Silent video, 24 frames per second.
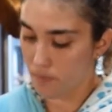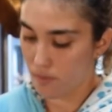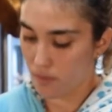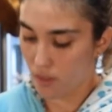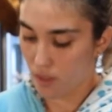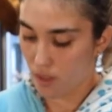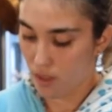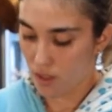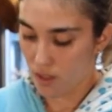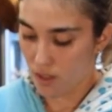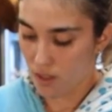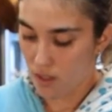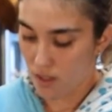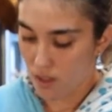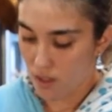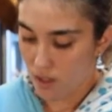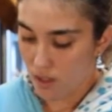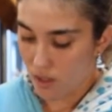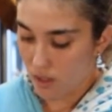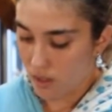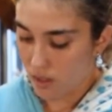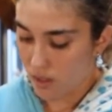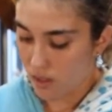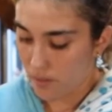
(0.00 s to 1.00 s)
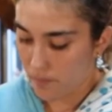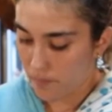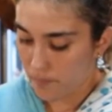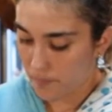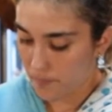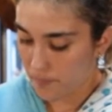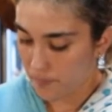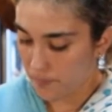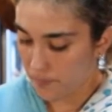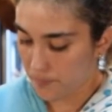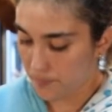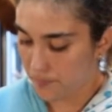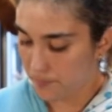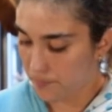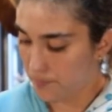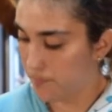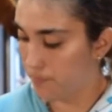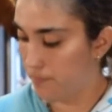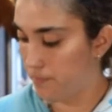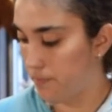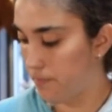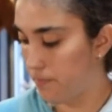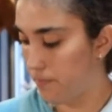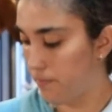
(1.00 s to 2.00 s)

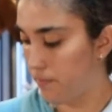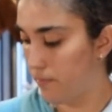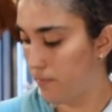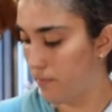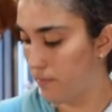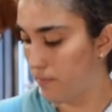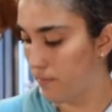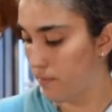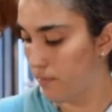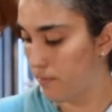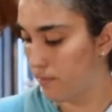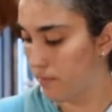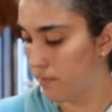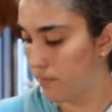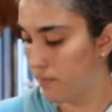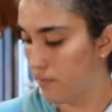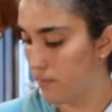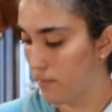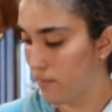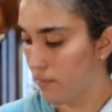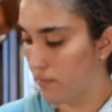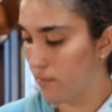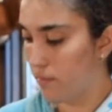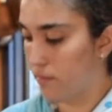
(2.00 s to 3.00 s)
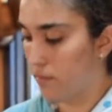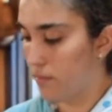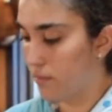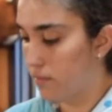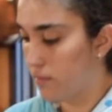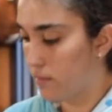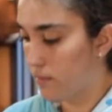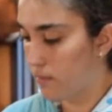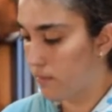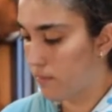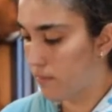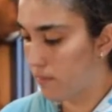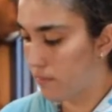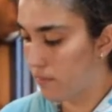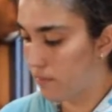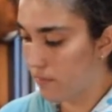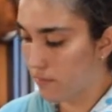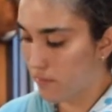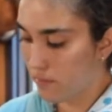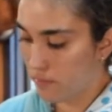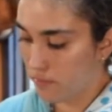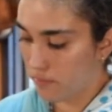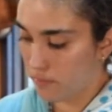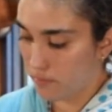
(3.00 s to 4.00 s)

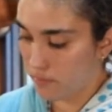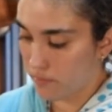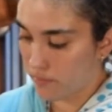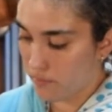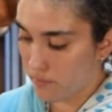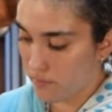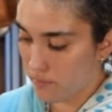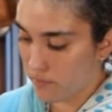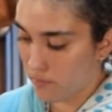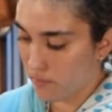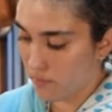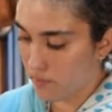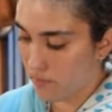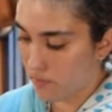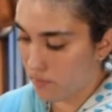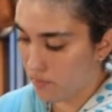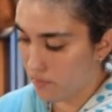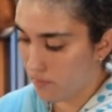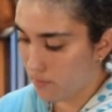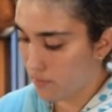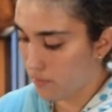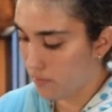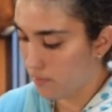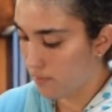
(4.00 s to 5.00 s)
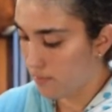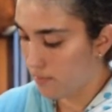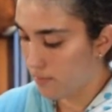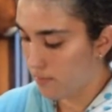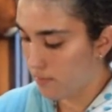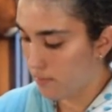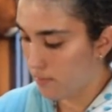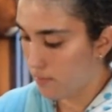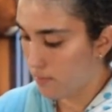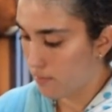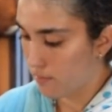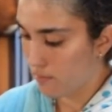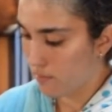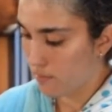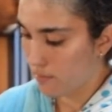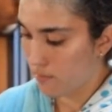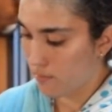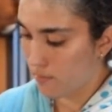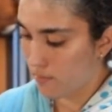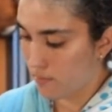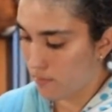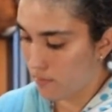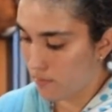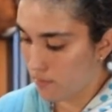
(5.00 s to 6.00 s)

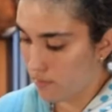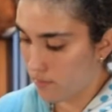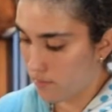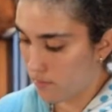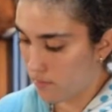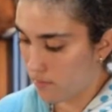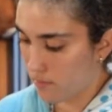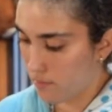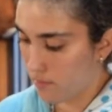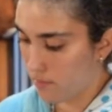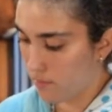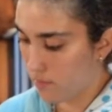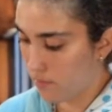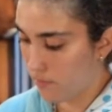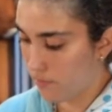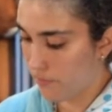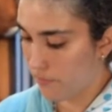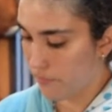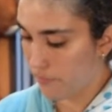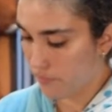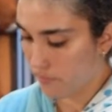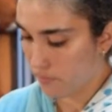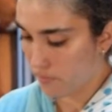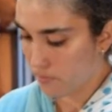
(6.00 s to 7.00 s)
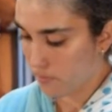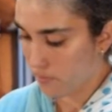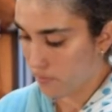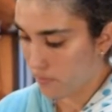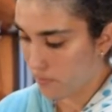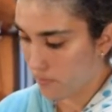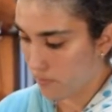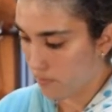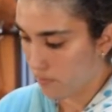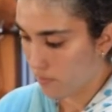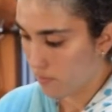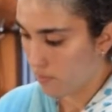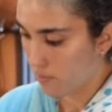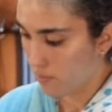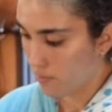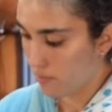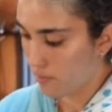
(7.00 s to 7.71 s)
(no one is talking)